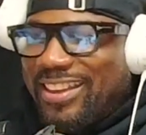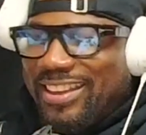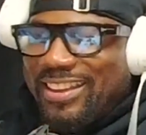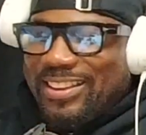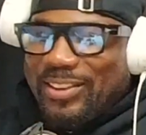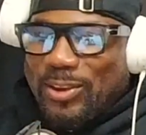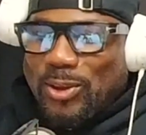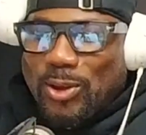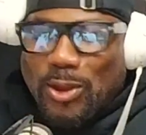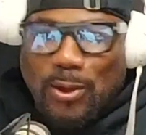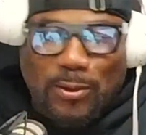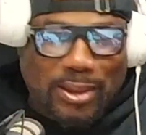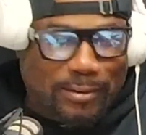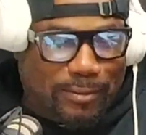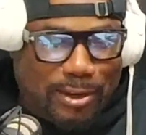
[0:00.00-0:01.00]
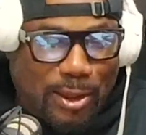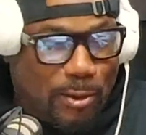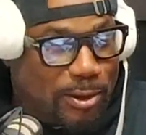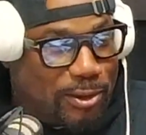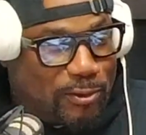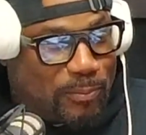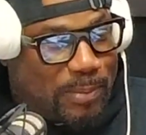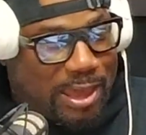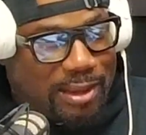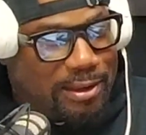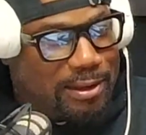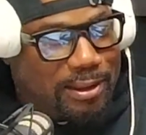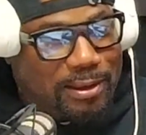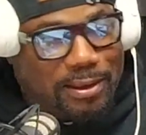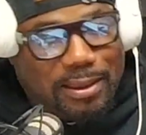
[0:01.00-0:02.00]
You know, even though he was better
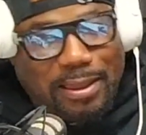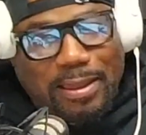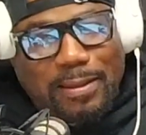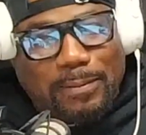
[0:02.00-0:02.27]
than